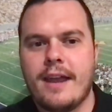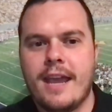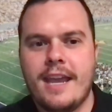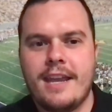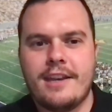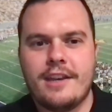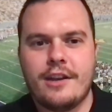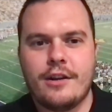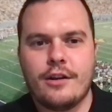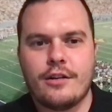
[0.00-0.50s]

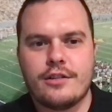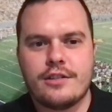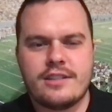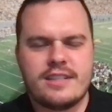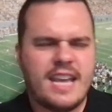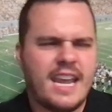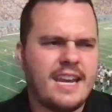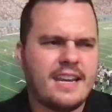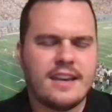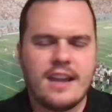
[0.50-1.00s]

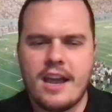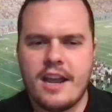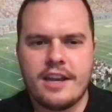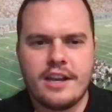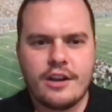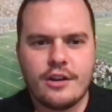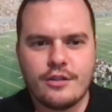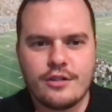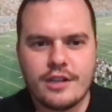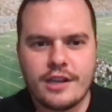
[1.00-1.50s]
9
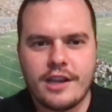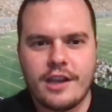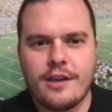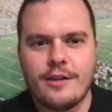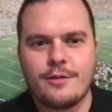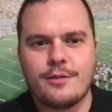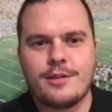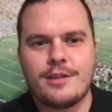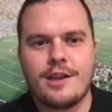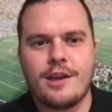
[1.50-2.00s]
years
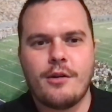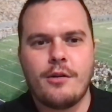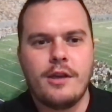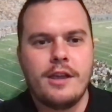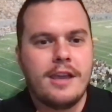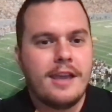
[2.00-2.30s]
ago, so